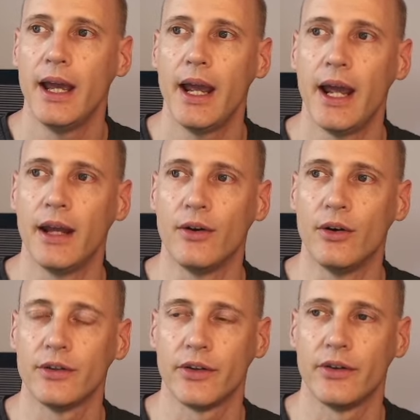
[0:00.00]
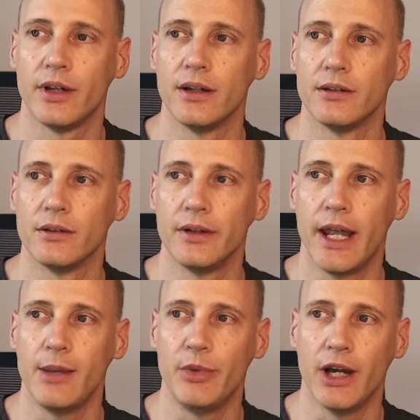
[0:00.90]
and also the
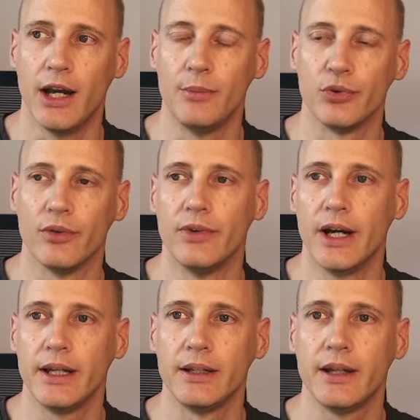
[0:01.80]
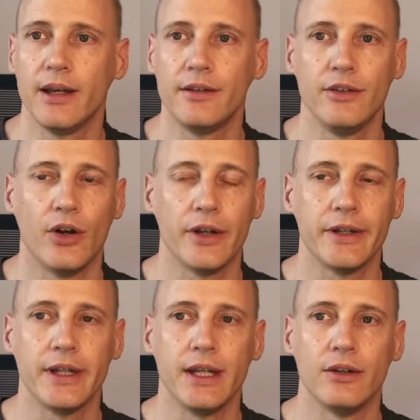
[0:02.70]
API provider does not
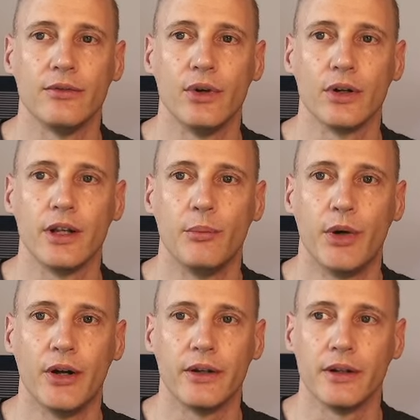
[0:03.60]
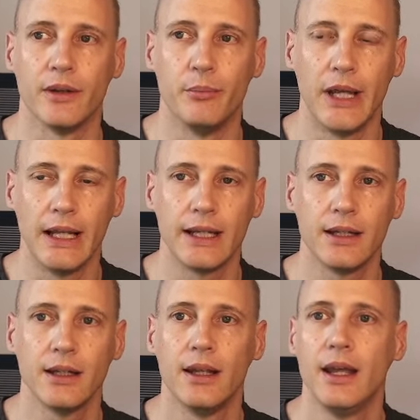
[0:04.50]
need to worry about
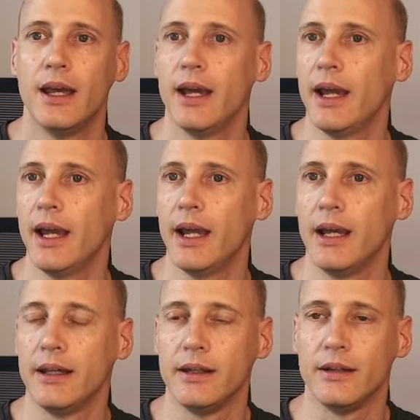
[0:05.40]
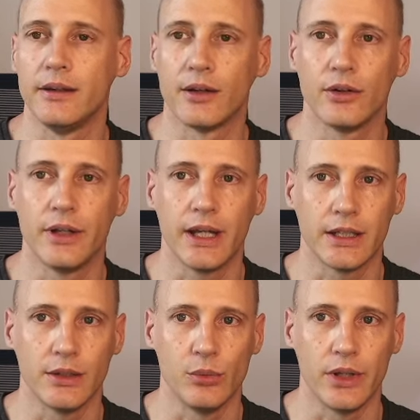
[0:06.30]
billing and the
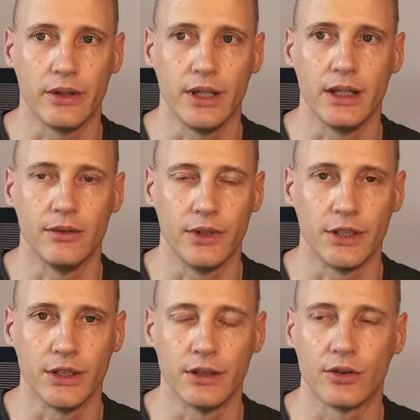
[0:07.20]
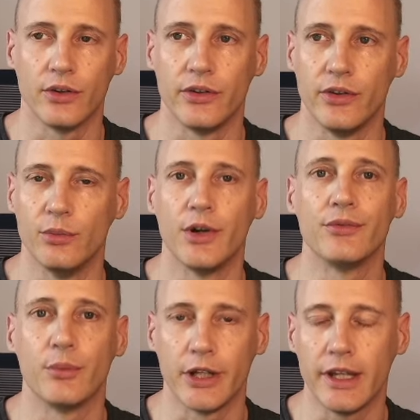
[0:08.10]
connection with the individual consumer
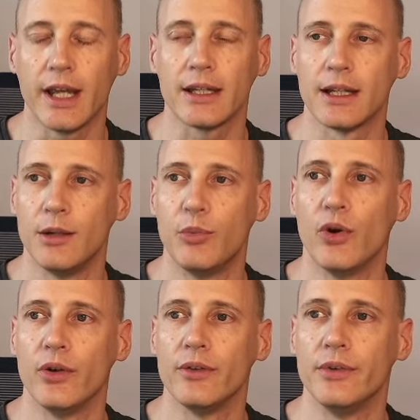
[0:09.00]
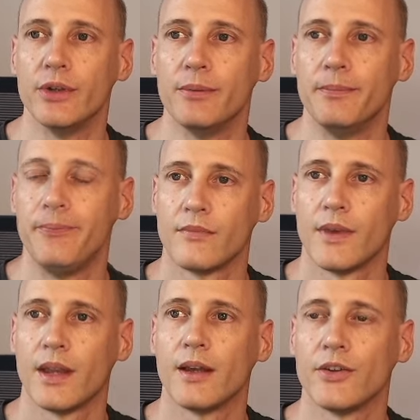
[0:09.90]
from a technical point of view.
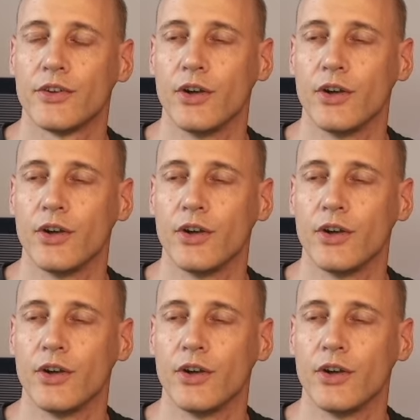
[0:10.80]
So